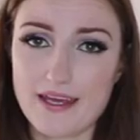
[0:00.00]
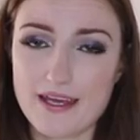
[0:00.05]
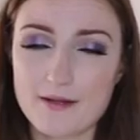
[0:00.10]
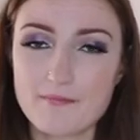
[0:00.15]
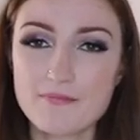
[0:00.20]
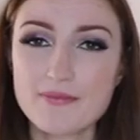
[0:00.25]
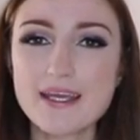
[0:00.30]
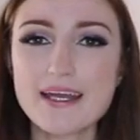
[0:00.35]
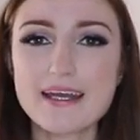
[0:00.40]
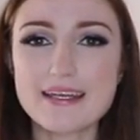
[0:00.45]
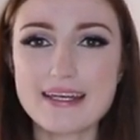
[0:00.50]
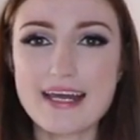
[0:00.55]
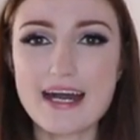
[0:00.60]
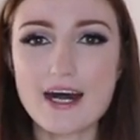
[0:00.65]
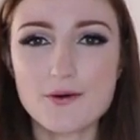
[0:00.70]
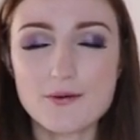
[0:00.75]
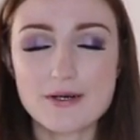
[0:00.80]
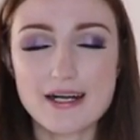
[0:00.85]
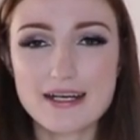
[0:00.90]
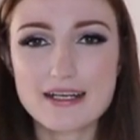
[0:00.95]
there.
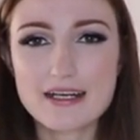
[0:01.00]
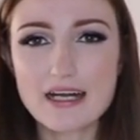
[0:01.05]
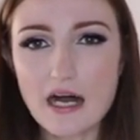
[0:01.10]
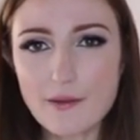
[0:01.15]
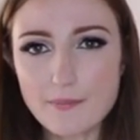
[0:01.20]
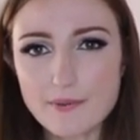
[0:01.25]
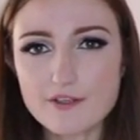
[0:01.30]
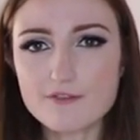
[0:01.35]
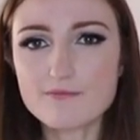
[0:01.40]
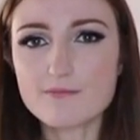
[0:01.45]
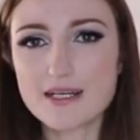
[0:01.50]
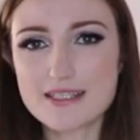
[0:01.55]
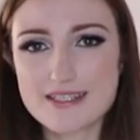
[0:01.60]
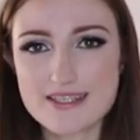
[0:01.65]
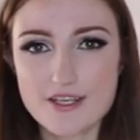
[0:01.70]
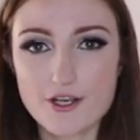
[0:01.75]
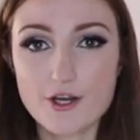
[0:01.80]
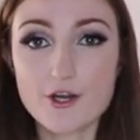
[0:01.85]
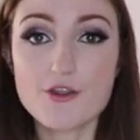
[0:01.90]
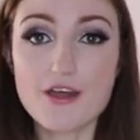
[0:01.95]
Now, a couple of
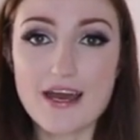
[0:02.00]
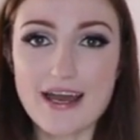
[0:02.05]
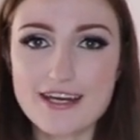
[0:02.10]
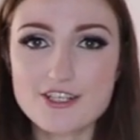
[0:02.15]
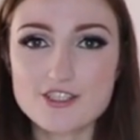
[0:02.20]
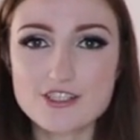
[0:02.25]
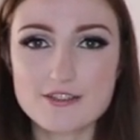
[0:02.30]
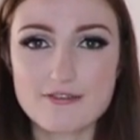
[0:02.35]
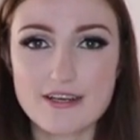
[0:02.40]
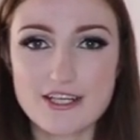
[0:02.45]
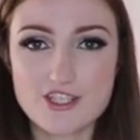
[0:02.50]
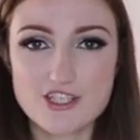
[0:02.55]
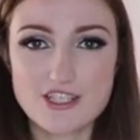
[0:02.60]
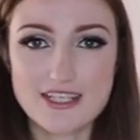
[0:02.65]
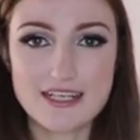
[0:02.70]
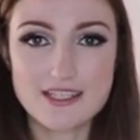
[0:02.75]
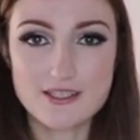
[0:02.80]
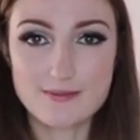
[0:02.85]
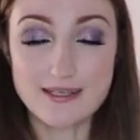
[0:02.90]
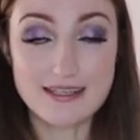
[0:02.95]
months ago, they actually reached
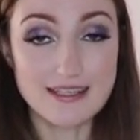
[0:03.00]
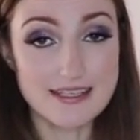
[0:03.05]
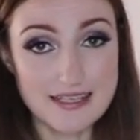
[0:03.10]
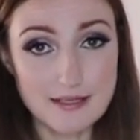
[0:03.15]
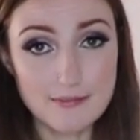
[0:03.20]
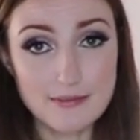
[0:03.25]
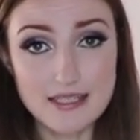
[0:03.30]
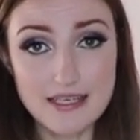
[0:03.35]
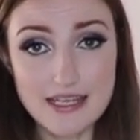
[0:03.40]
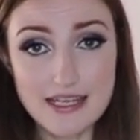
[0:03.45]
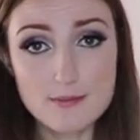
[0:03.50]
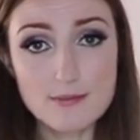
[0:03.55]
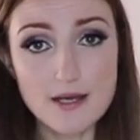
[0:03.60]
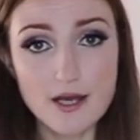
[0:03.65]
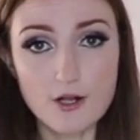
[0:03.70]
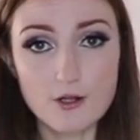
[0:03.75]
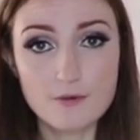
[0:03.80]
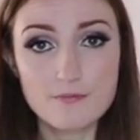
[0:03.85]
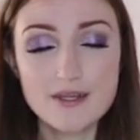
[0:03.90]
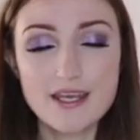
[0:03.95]
out to me, they sent me an
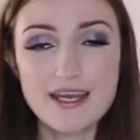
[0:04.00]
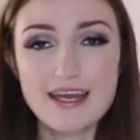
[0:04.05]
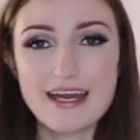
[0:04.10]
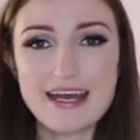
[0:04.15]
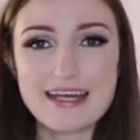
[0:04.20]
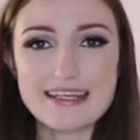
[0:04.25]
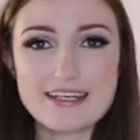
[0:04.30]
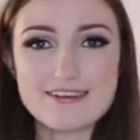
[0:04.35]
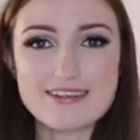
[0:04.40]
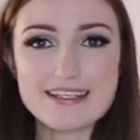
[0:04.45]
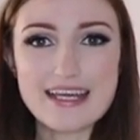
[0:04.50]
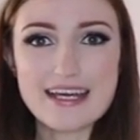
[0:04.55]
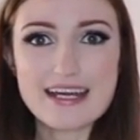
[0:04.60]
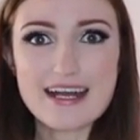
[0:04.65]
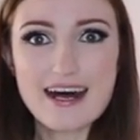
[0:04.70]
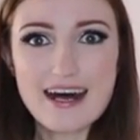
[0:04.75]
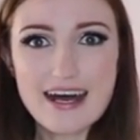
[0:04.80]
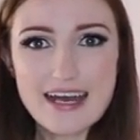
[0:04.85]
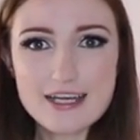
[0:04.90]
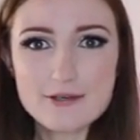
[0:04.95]
email, and they were like,
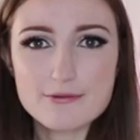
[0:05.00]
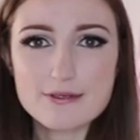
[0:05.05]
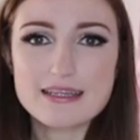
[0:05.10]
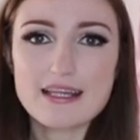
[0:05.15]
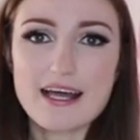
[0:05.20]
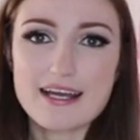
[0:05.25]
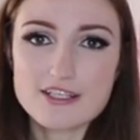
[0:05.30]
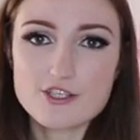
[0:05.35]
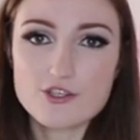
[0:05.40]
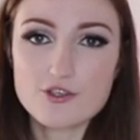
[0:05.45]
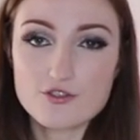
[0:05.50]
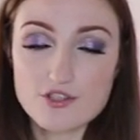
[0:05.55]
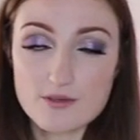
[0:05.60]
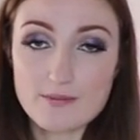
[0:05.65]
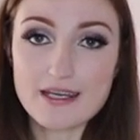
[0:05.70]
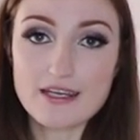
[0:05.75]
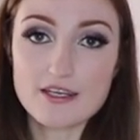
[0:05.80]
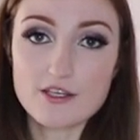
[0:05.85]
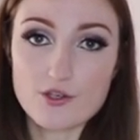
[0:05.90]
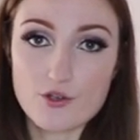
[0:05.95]
hi, we'd like you to
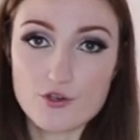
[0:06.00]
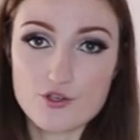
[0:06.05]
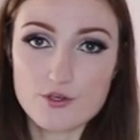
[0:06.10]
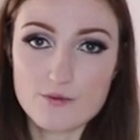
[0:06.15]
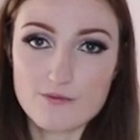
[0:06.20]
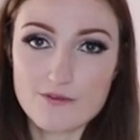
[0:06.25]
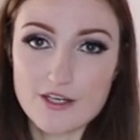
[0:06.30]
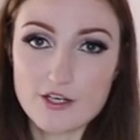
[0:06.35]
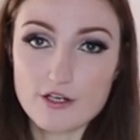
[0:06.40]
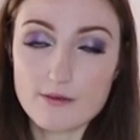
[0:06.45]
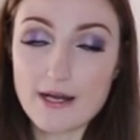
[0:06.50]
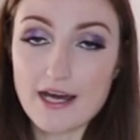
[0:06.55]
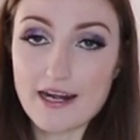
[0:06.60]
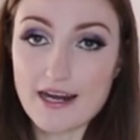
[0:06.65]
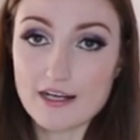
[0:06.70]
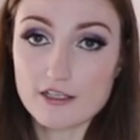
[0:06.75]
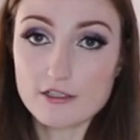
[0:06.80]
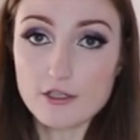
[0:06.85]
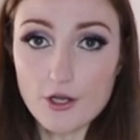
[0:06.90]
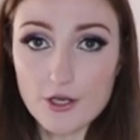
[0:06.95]
make a YouTube video about
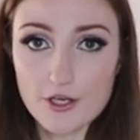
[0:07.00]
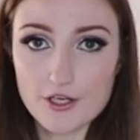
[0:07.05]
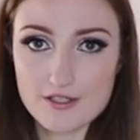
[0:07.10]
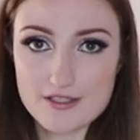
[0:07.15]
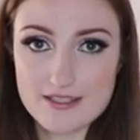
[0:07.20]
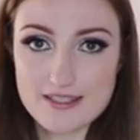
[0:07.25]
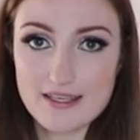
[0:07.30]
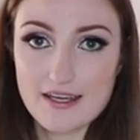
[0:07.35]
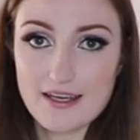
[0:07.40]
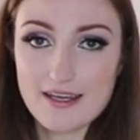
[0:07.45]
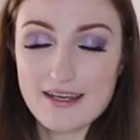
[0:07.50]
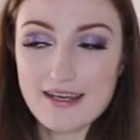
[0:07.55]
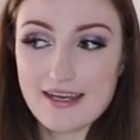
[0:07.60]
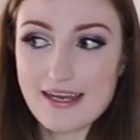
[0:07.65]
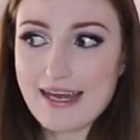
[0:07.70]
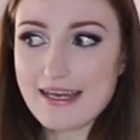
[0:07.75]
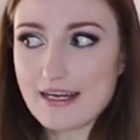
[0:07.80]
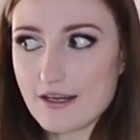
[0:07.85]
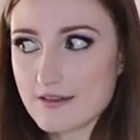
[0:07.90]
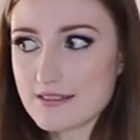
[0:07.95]
our clothes.
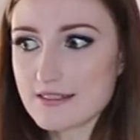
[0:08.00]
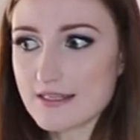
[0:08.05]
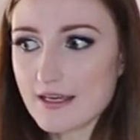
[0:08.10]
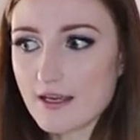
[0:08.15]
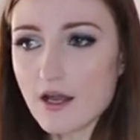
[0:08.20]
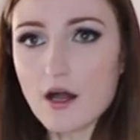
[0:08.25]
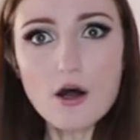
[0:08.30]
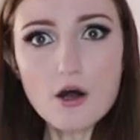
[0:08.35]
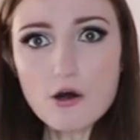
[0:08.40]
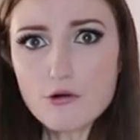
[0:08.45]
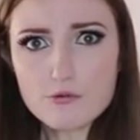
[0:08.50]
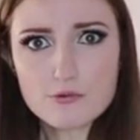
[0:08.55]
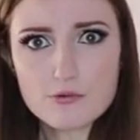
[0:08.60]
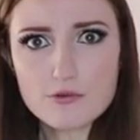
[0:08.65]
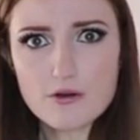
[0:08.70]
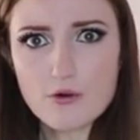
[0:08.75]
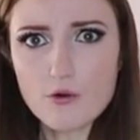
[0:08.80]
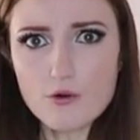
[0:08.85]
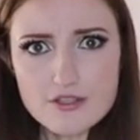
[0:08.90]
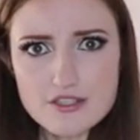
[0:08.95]
And I was like, oh,
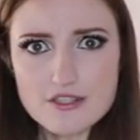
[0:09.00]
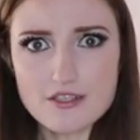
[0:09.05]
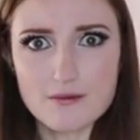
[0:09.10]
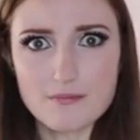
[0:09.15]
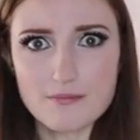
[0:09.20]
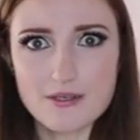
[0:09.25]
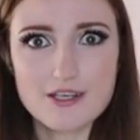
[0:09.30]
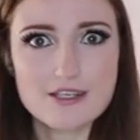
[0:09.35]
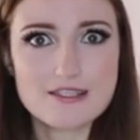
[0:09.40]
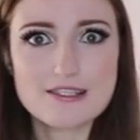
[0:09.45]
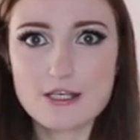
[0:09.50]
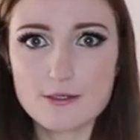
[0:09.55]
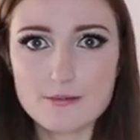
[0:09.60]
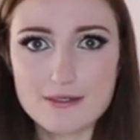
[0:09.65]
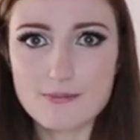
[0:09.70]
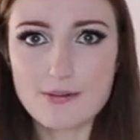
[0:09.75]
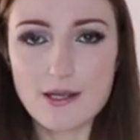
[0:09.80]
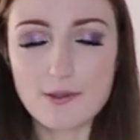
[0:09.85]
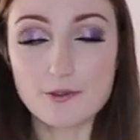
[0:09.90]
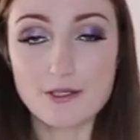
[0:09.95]
awesome, because so
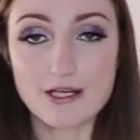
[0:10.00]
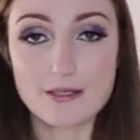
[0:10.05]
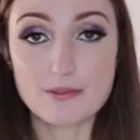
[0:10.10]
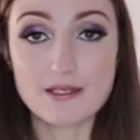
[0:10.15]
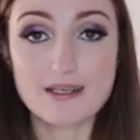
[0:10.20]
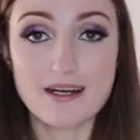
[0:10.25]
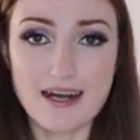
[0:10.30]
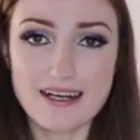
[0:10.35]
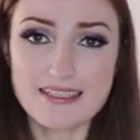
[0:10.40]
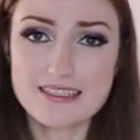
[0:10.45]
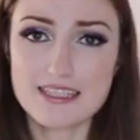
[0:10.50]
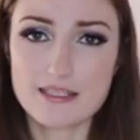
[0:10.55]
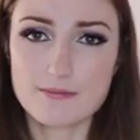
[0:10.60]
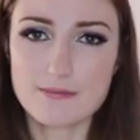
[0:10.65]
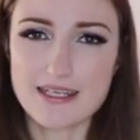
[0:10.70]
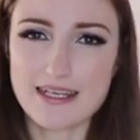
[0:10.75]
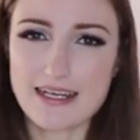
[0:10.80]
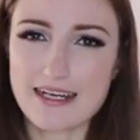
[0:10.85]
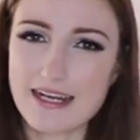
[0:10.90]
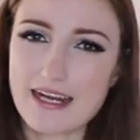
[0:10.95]
many people had been asking
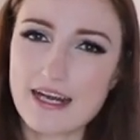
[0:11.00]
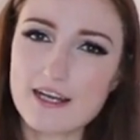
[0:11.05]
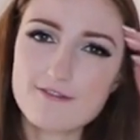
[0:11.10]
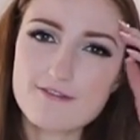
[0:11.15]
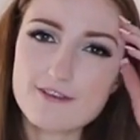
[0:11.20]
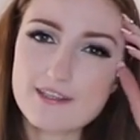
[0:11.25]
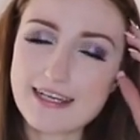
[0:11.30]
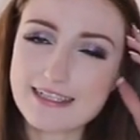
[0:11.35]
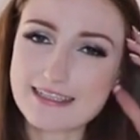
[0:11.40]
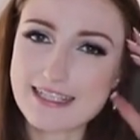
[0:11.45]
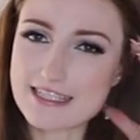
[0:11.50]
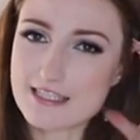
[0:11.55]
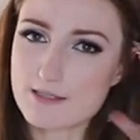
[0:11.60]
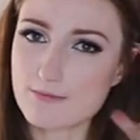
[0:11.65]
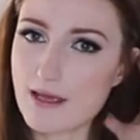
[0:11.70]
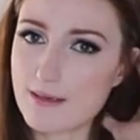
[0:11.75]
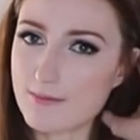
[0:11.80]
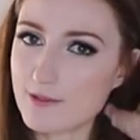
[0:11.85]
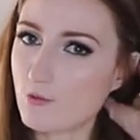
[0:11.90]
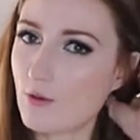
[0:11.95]
me, and I kind of feel like that's
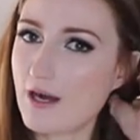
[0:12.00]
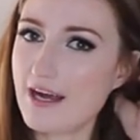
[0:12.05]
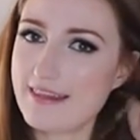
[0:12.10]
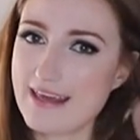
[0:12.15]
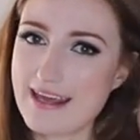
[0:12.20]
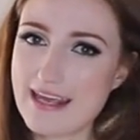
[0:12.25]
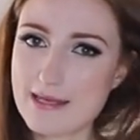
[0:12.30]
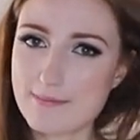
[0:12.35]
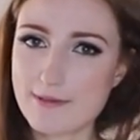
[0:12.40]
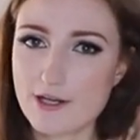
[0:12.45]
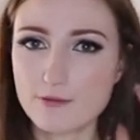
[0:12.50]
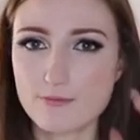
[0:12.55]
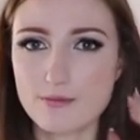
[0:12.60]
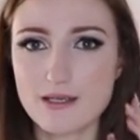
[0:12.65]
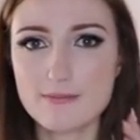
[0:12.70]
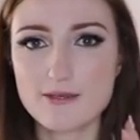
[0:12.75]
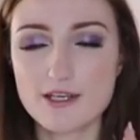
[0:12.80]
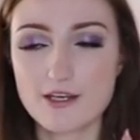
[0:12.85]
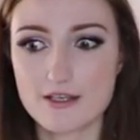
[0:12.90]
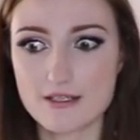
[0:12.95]
maybe why they emailed
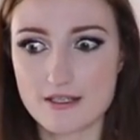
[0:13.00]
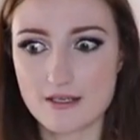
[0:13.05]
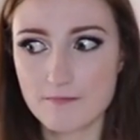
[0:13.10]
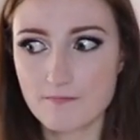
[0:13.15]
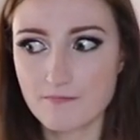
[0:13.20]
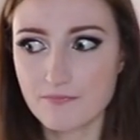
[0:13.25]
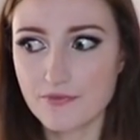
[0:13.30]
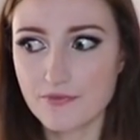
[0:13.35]
me, because